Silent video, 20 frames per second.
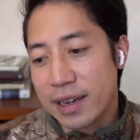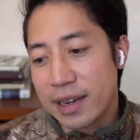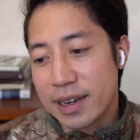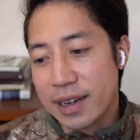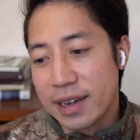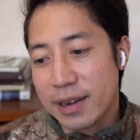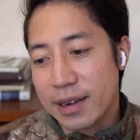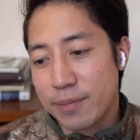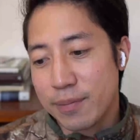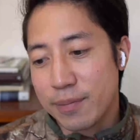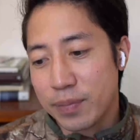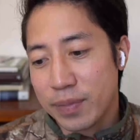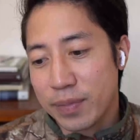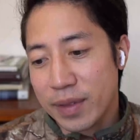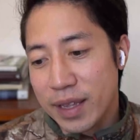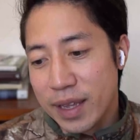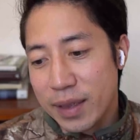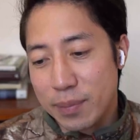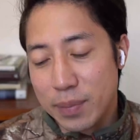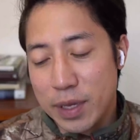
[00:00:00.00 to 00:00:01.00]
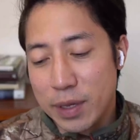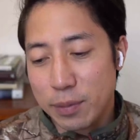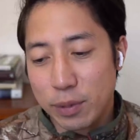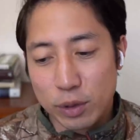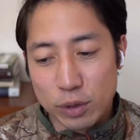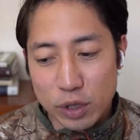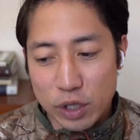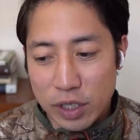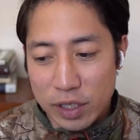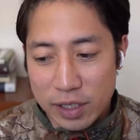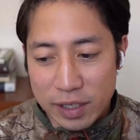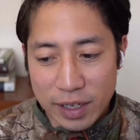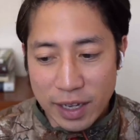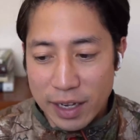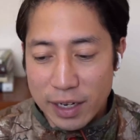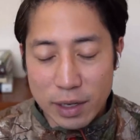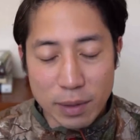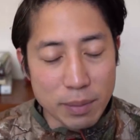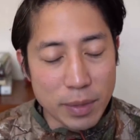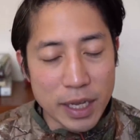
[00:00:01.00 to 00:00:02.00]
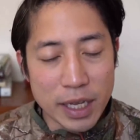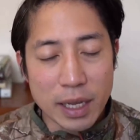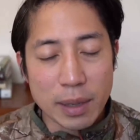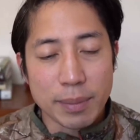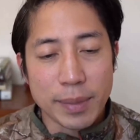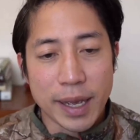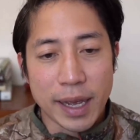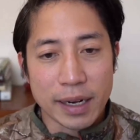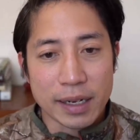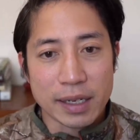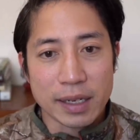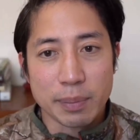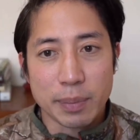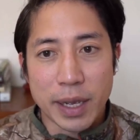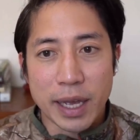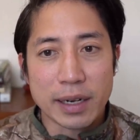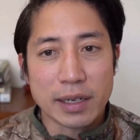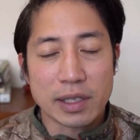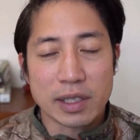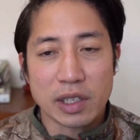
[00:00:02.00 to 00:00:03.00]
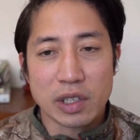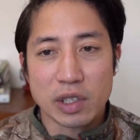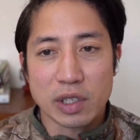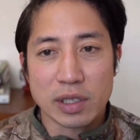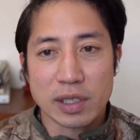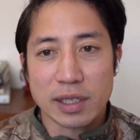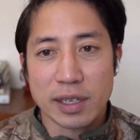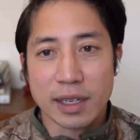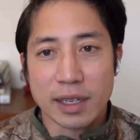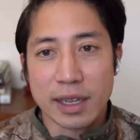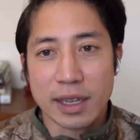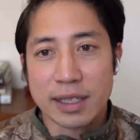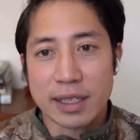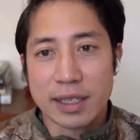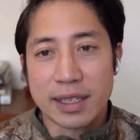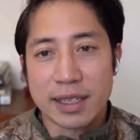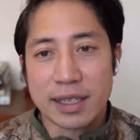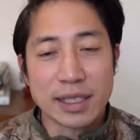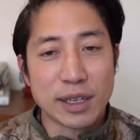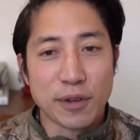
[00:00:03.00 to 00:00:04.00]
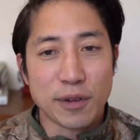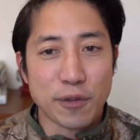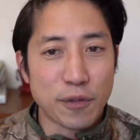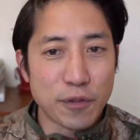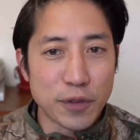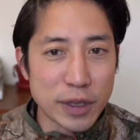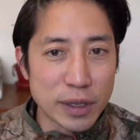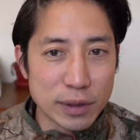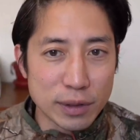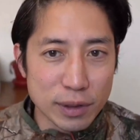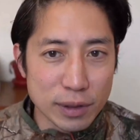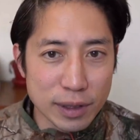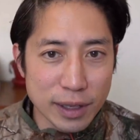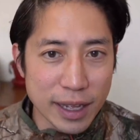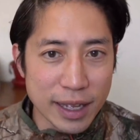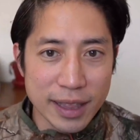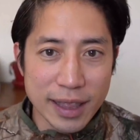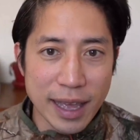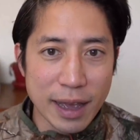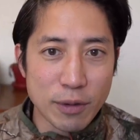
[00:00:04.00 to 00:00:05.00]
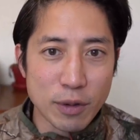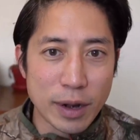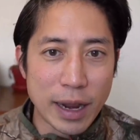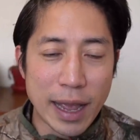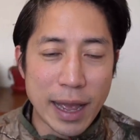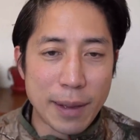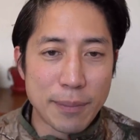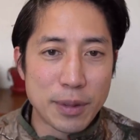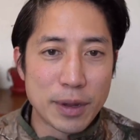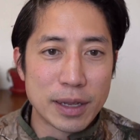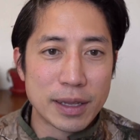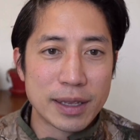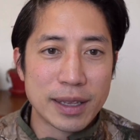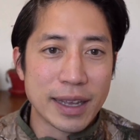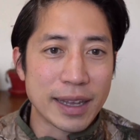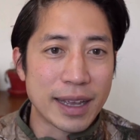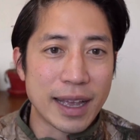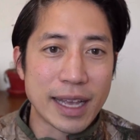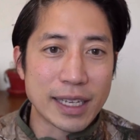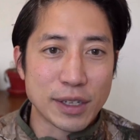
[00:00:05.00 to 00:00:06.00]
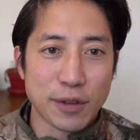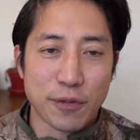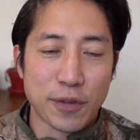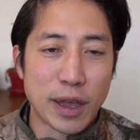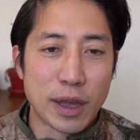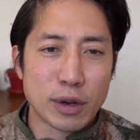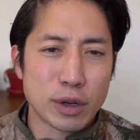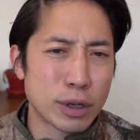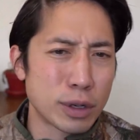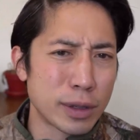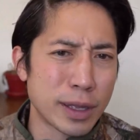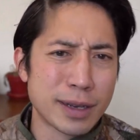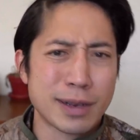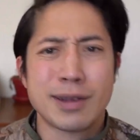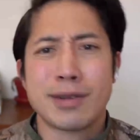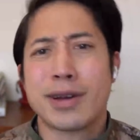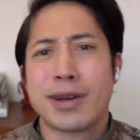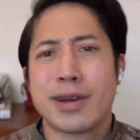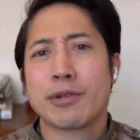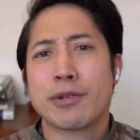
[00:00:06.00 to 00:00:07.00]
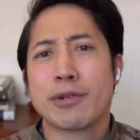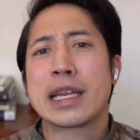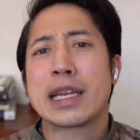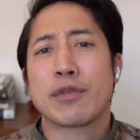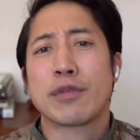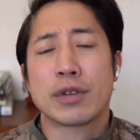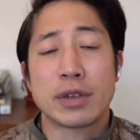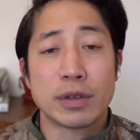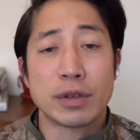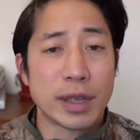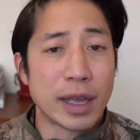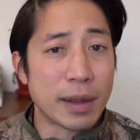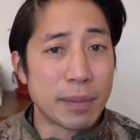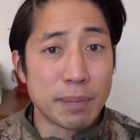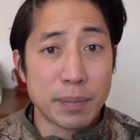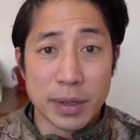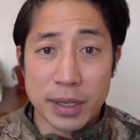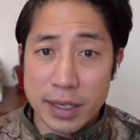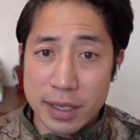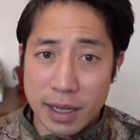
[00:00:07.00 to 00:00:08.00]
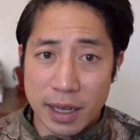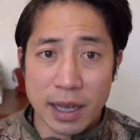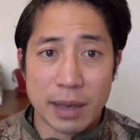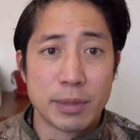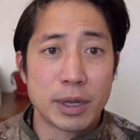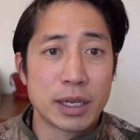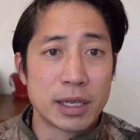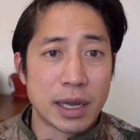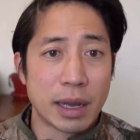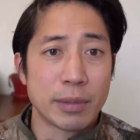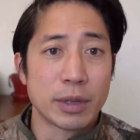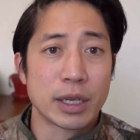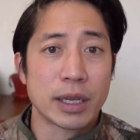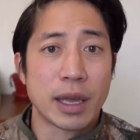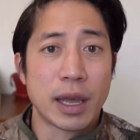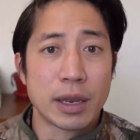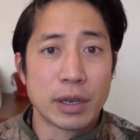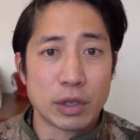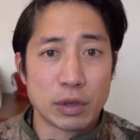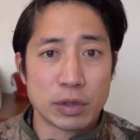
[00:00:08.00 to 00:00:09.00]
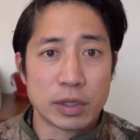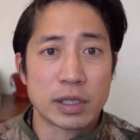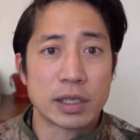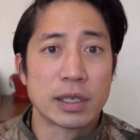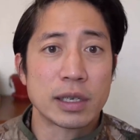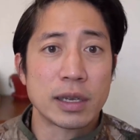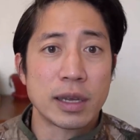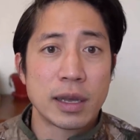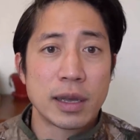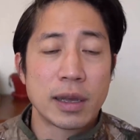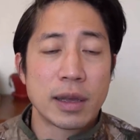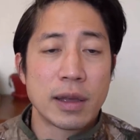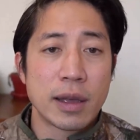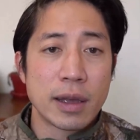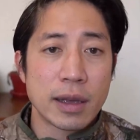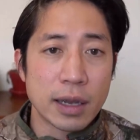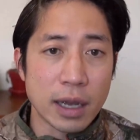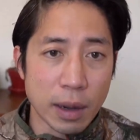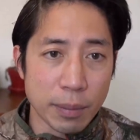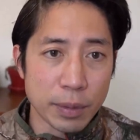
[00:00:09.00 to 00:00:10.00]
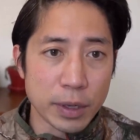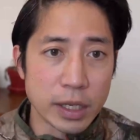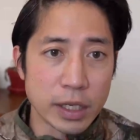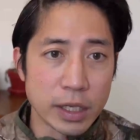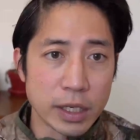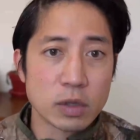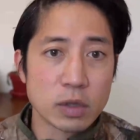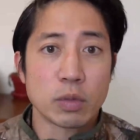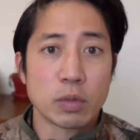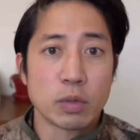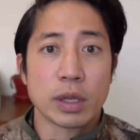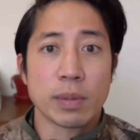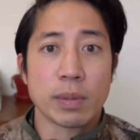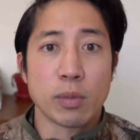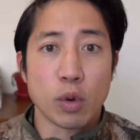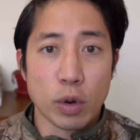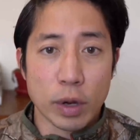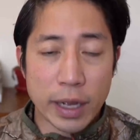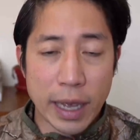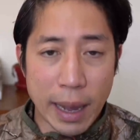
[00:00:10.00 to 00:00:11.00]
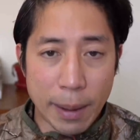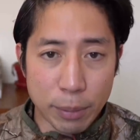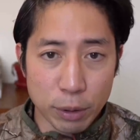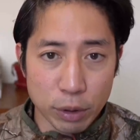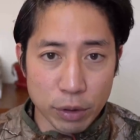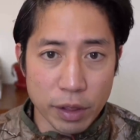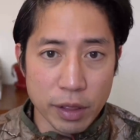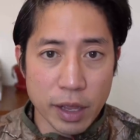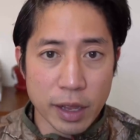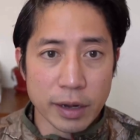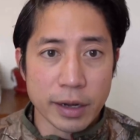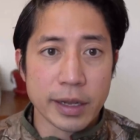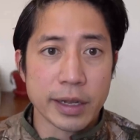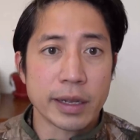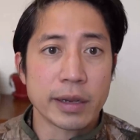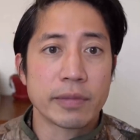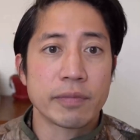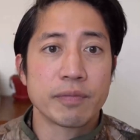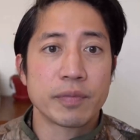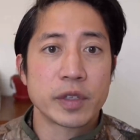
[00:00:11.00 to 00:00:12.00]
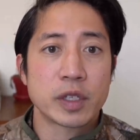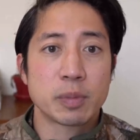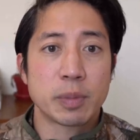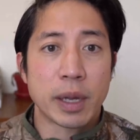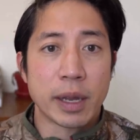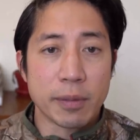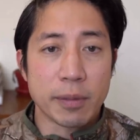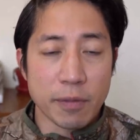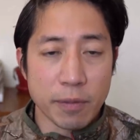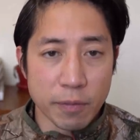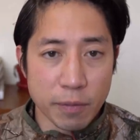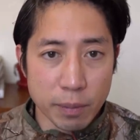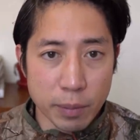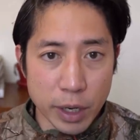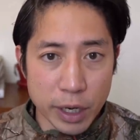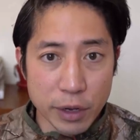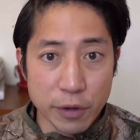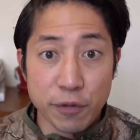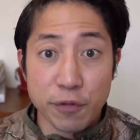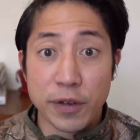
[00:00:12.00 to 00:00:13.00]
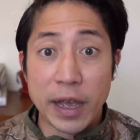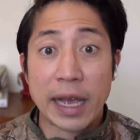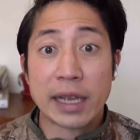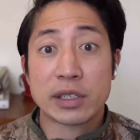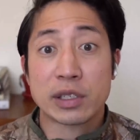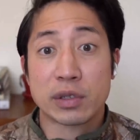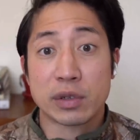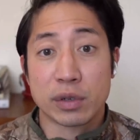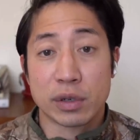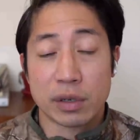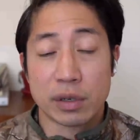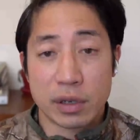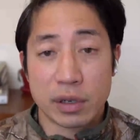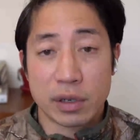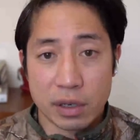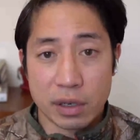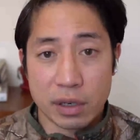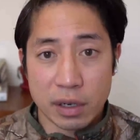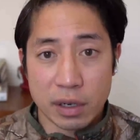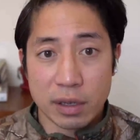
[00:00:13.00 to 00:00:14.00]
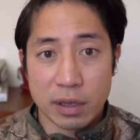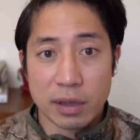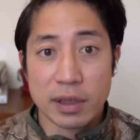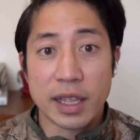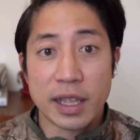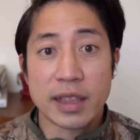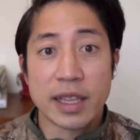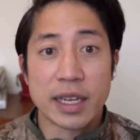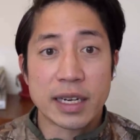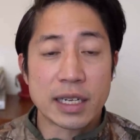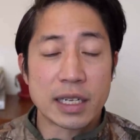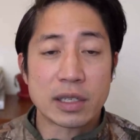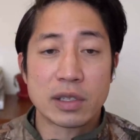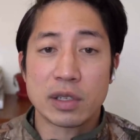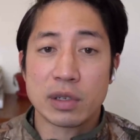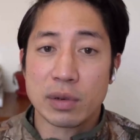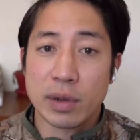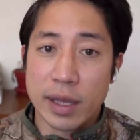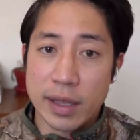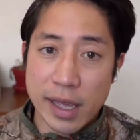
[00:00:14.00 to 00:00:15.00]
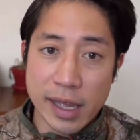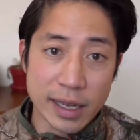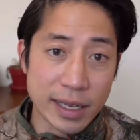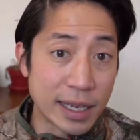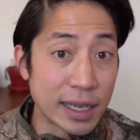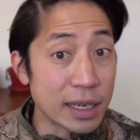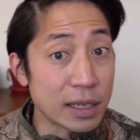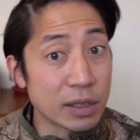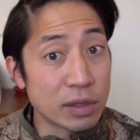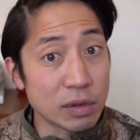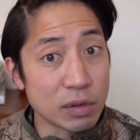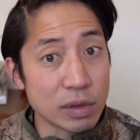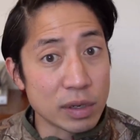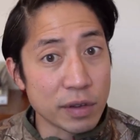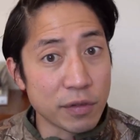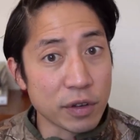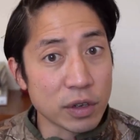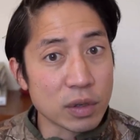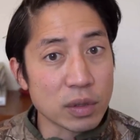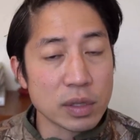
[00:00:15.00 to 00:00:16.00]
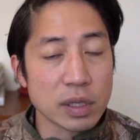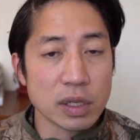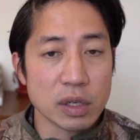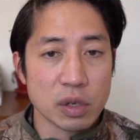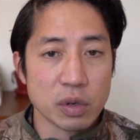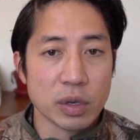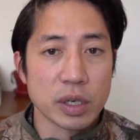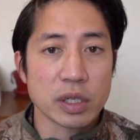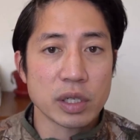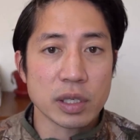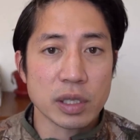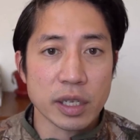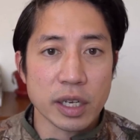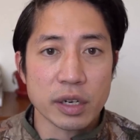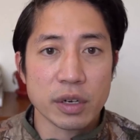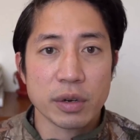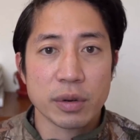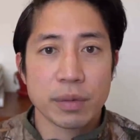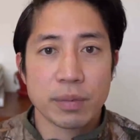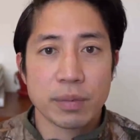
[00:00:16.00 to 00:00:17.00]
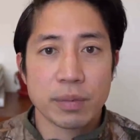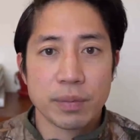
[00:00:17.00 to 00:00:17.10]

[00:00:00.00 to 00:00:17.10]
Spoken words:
And people just end up making bad decisions. It doesn't feel like that would happen. Like as a founder, you're like, no, I would never do that. But time and time again, you see companies with more capital than they need spend money faster than they need to, and then get into a difficult situation later.